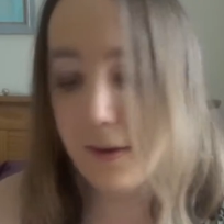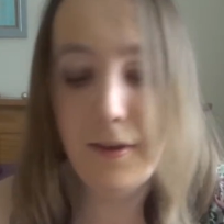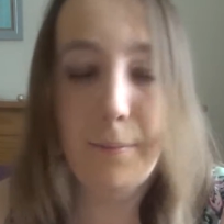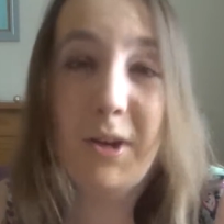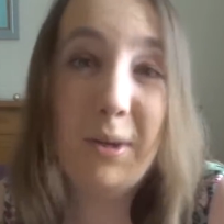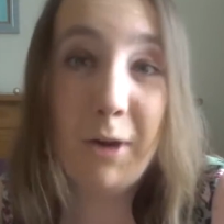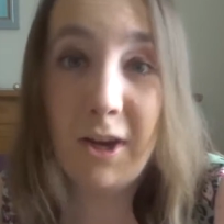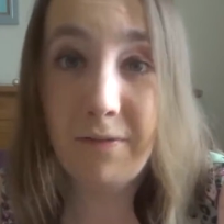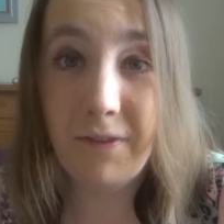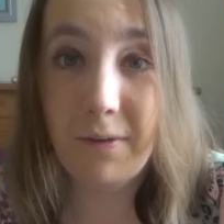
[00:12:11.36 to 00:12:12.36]
the money
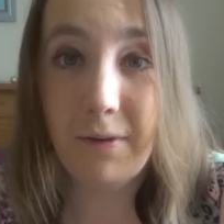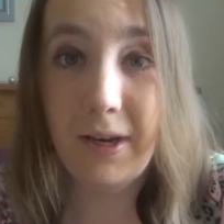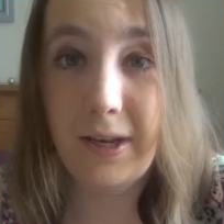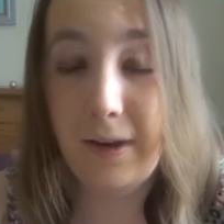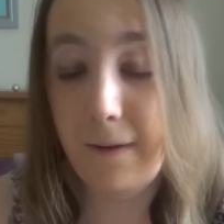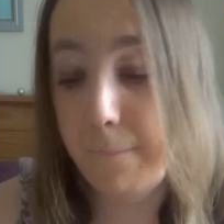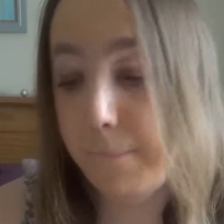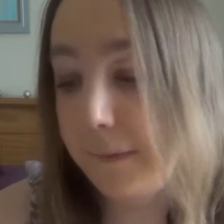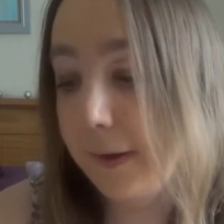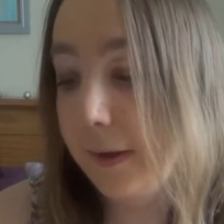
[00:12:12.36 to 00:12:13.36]
worth it, really.
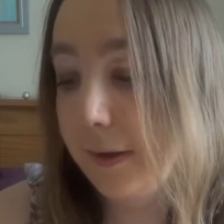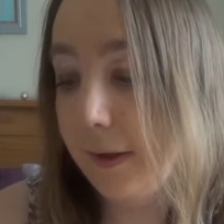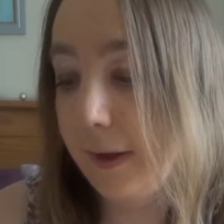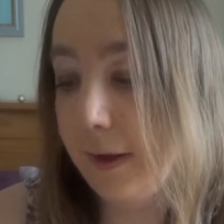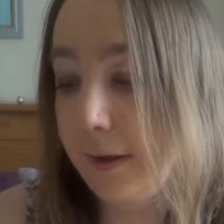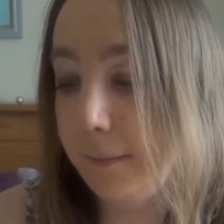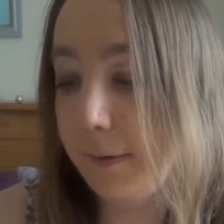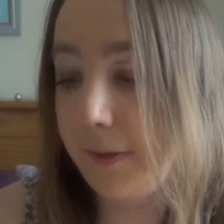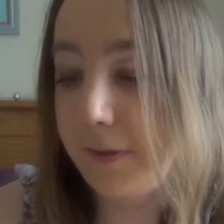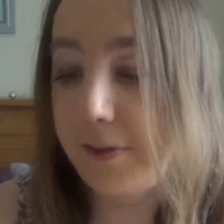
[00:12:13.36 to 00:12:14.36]

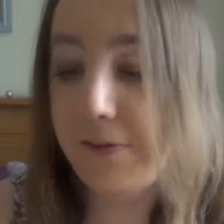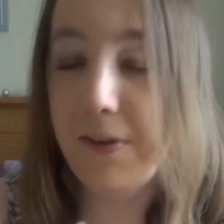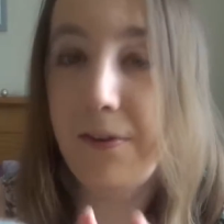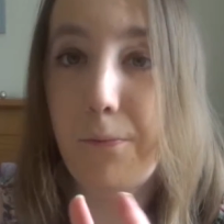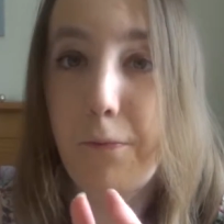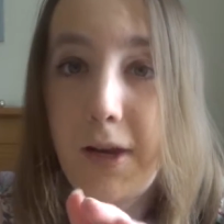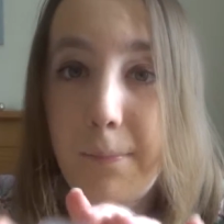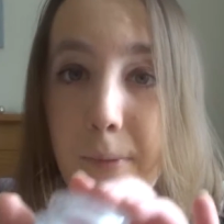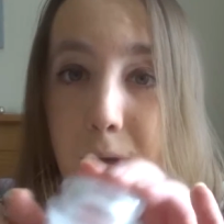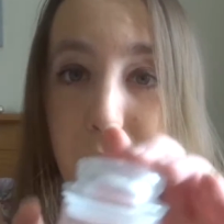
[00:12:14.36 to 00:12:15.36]
And this is Rainbow